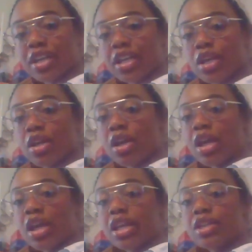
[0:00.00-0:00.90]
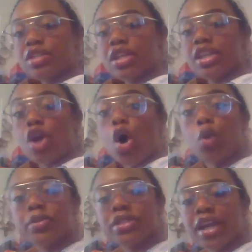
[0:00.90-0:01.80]
Like he
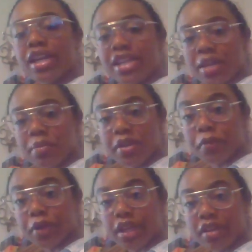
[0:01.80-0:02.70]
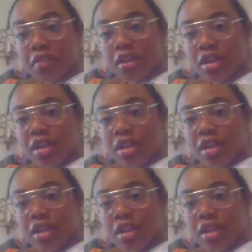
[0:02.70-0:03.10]
hopes that he can be forgiven.